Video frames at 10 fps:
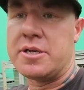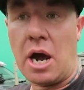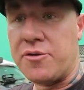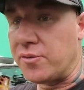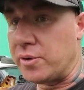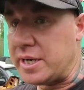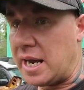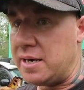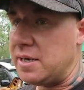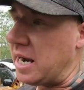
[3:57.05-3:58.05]
go through it
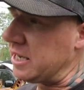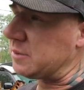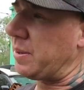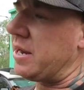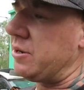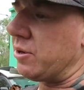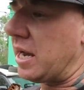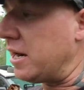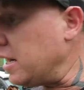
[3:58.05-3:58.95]
again and explain to you again.